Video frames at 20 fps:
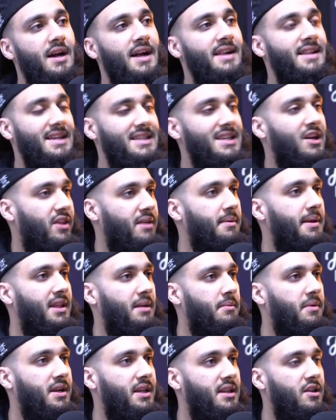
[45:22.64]
and that's how they make
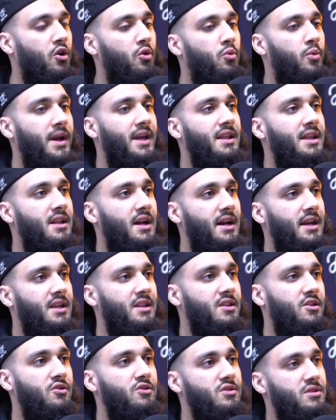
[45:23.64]
their money. The whole way
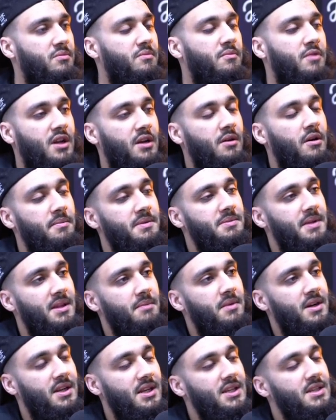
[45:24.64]
like those companies make
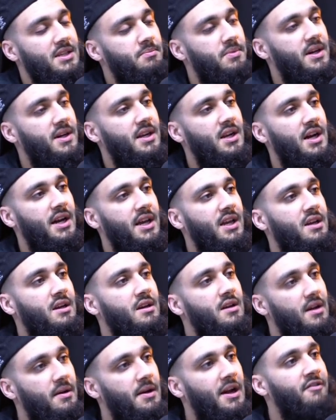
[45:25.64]
their money is by like
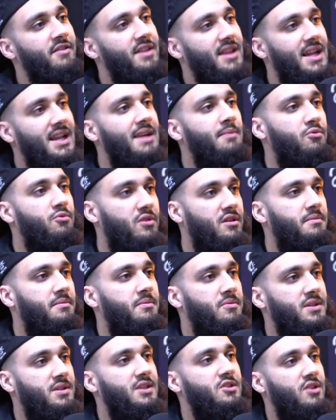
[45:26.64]
having their label on other
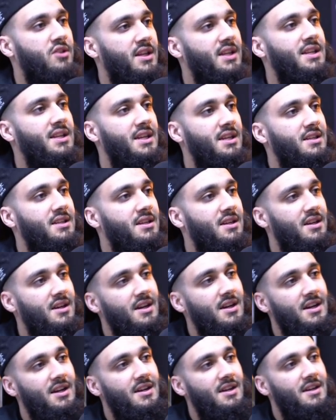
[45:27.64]
people's things. So they need. If
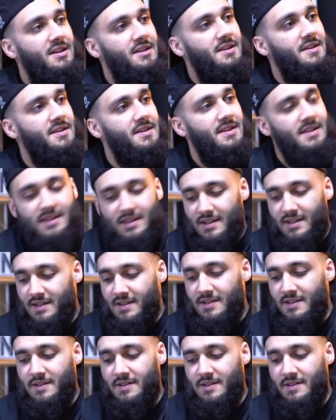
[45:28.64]
that's documentary